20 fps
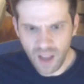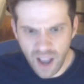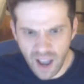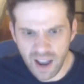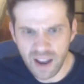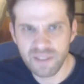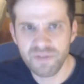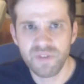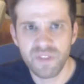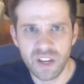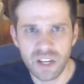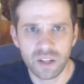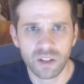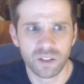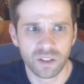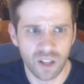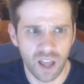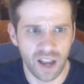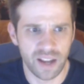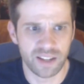I feel
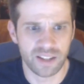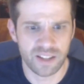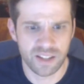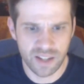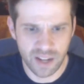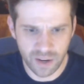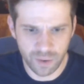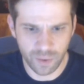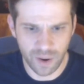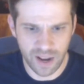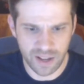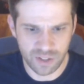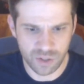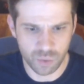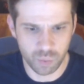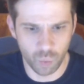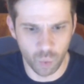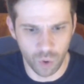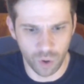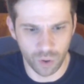like cigarettes
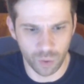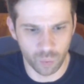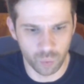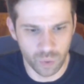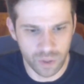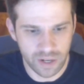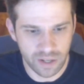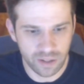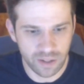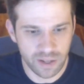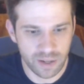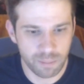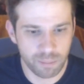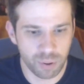were really